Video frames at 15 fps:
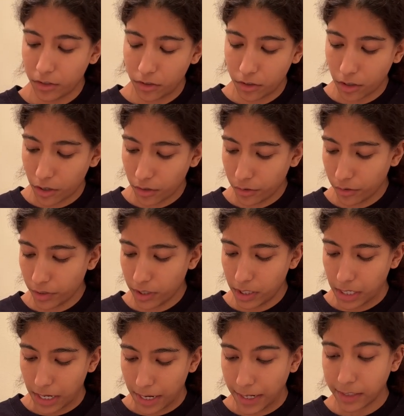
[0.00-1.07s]
So
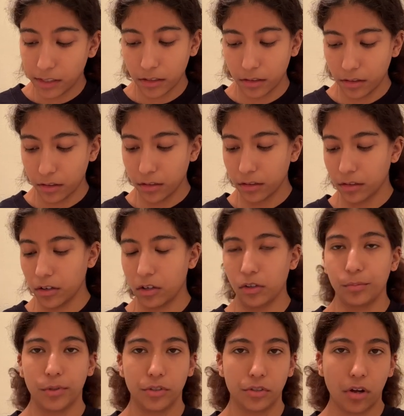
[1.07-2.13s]
yeah, I did
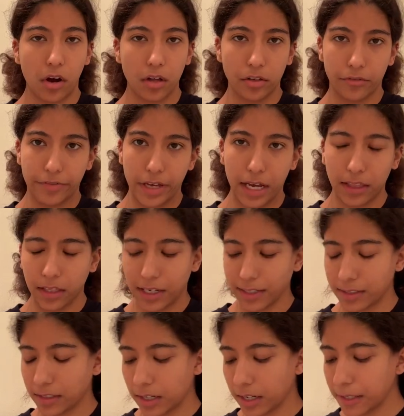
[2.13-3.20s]
almost all of that
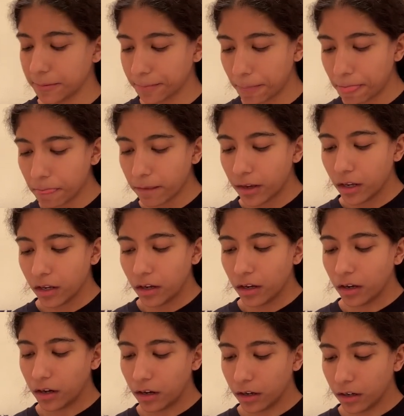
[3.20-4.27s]
last night.
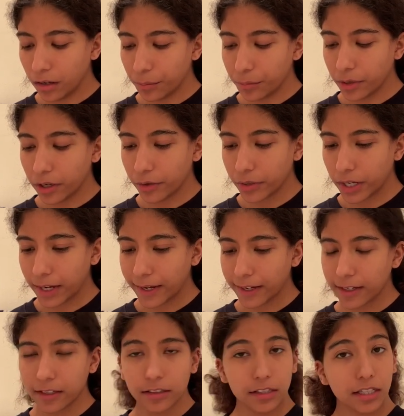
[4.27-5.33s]
Um, okay,
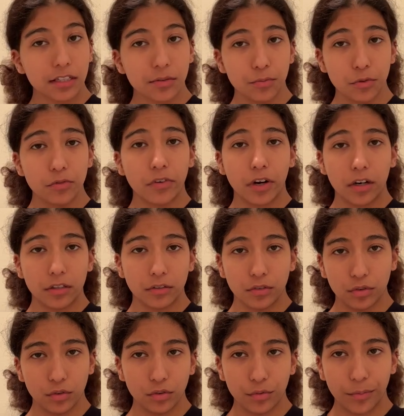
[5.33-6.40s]
let's move on
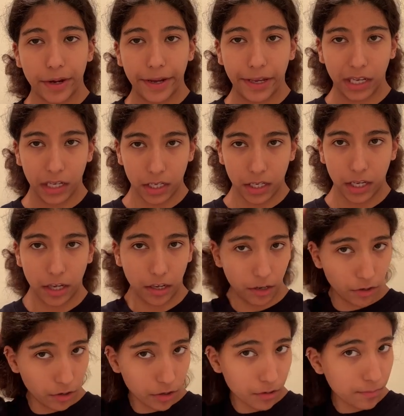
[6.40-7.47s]
to my
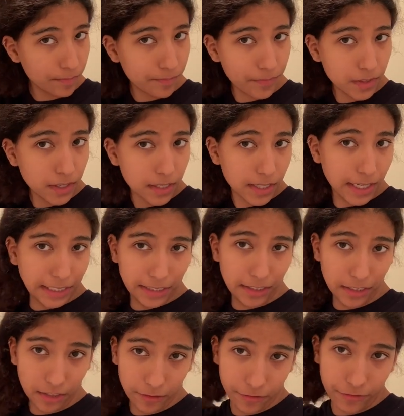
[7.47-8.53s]
hair. I
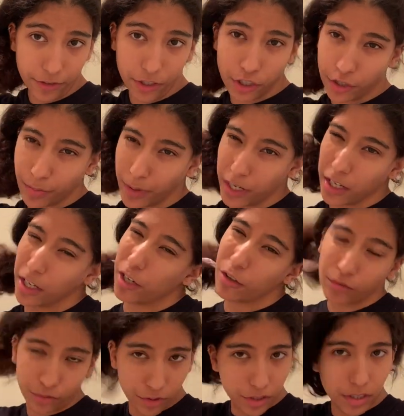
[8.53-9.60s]
didn't finish my hair
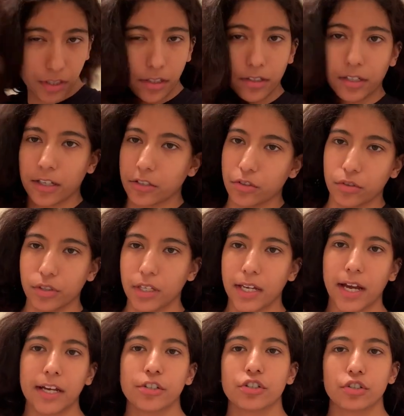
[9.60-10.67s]
routine yesterday,
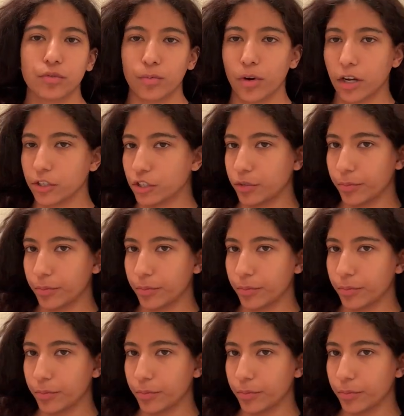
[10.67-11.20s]
I just washed